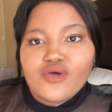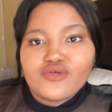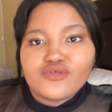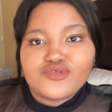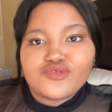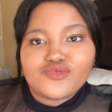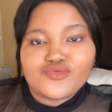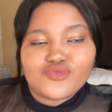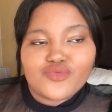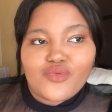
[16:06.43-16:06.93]

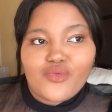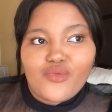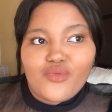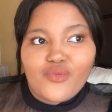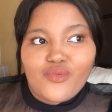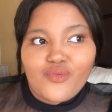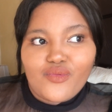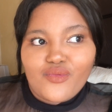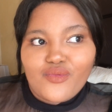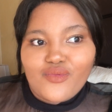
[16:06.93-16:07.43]

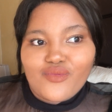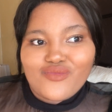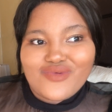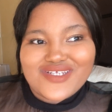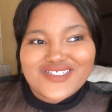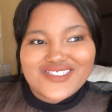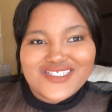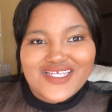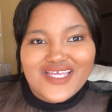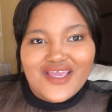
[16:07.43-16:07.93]
So
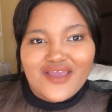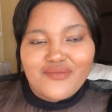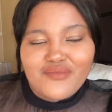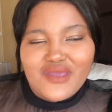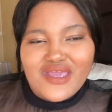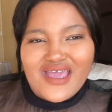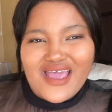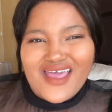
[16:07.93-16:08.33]
when she came here,